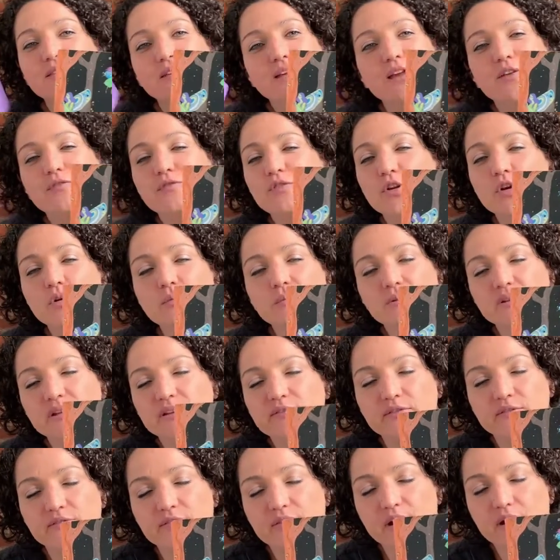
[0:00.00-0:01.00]
If you don't
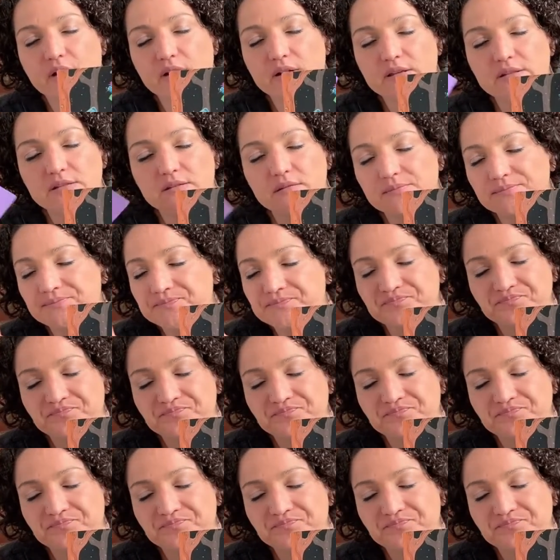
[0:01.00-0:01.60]
believe in fairies,